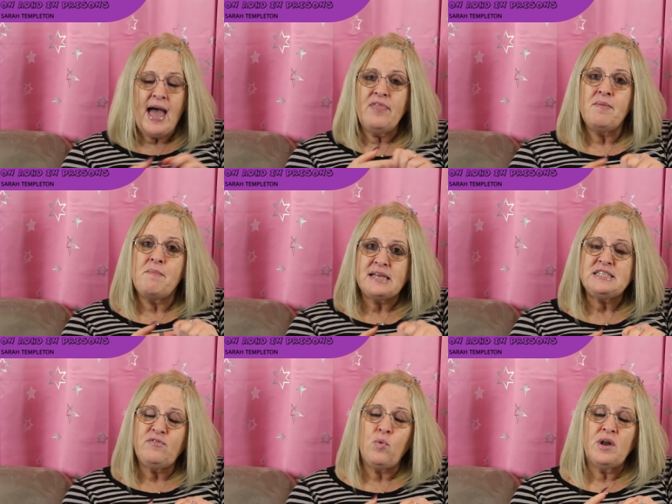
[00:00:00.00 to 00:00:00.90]
And the
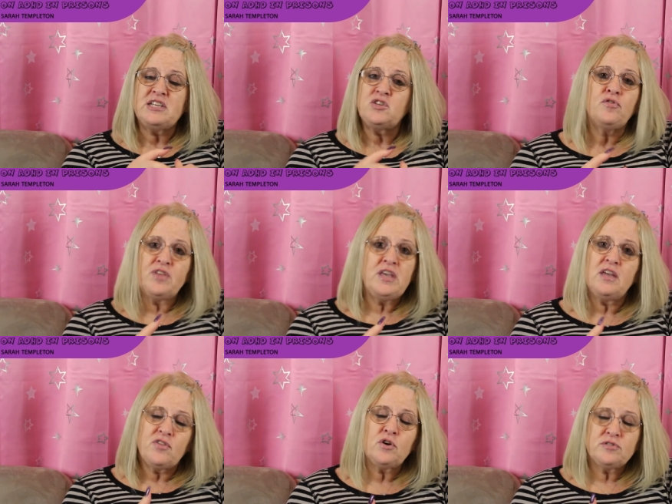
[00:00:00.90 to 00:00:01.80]
massive one is not
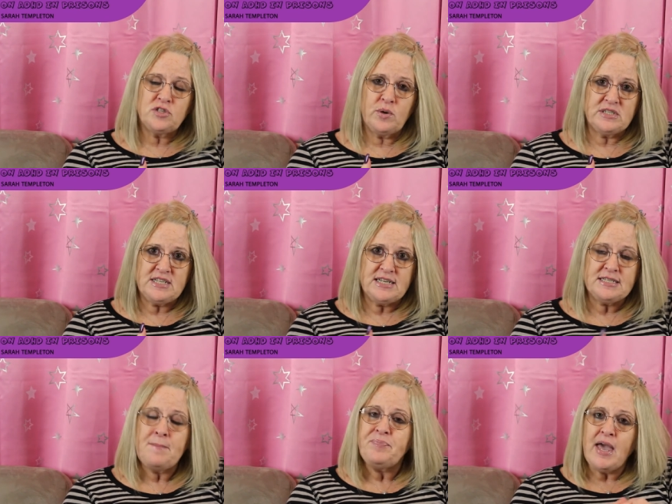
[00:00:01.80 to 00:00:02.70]
thinking of the
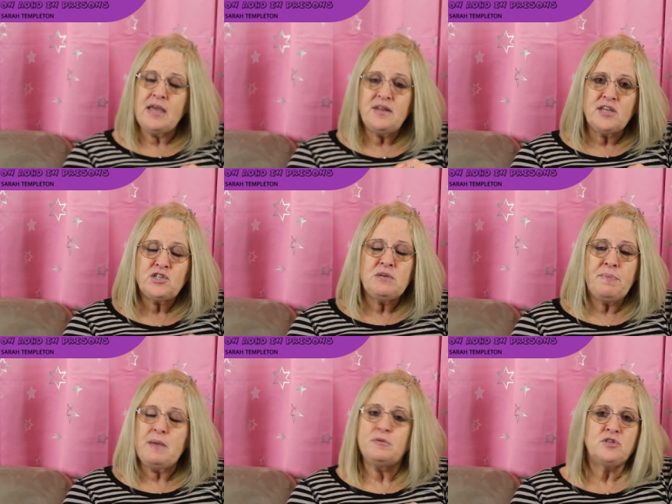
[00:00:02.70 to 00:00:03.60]
consequences. ADHD
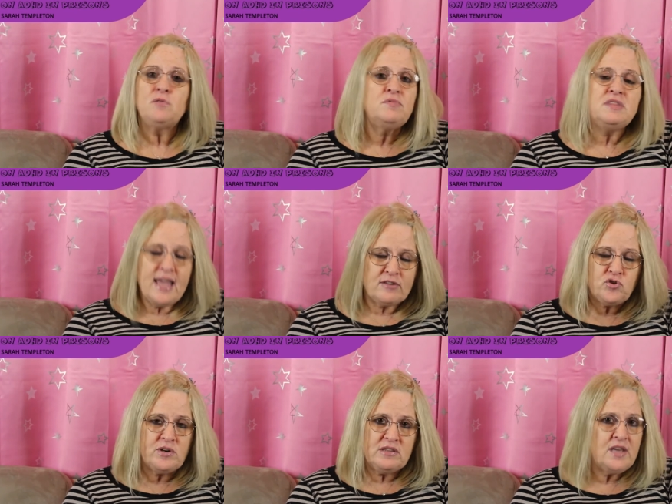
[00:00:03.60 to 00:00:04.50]
people don't
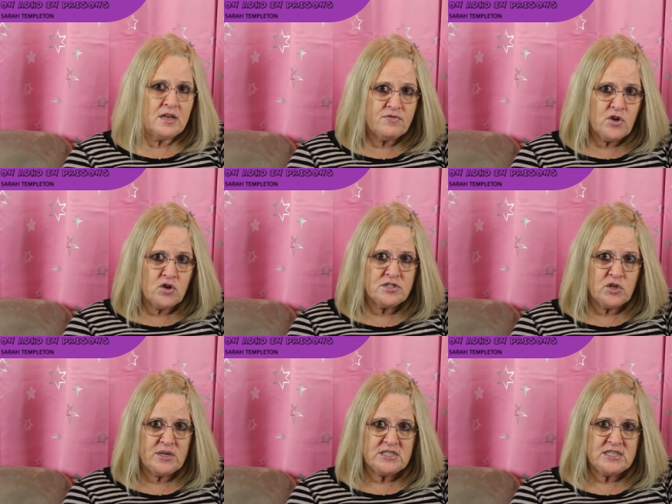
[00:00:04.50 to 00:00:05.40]
naturally think of the
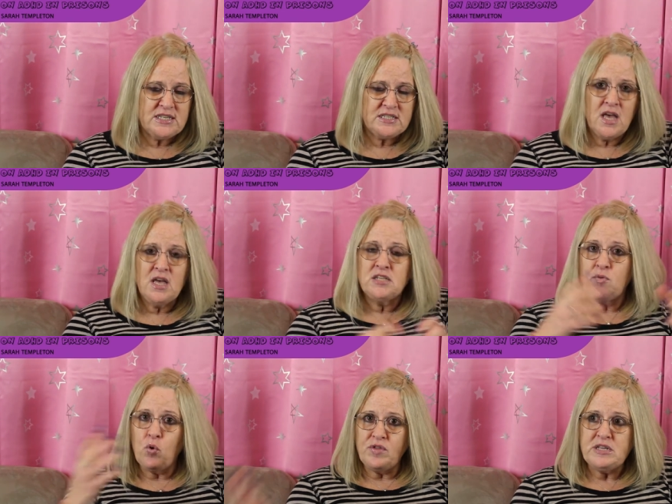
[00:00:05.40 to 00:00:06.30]
consequences.
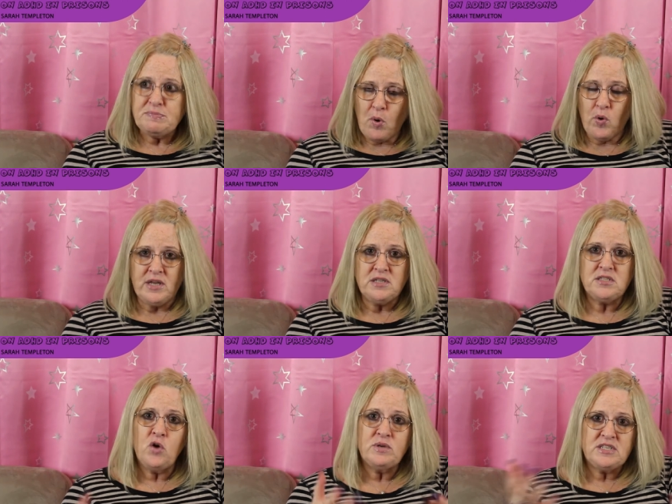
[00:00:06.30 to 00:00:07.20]
So all these
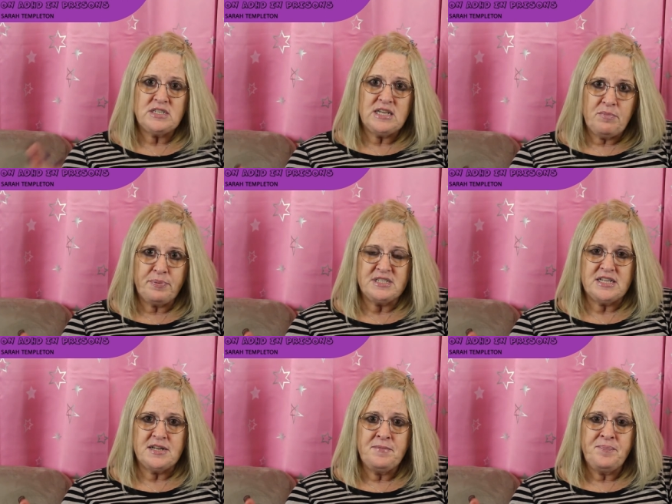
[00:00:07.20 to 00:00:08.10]
boys who are sitting in
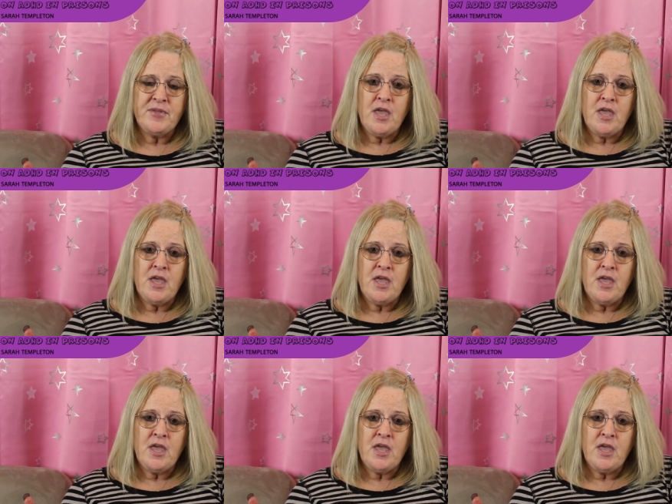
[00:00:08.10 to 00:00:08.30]
prison,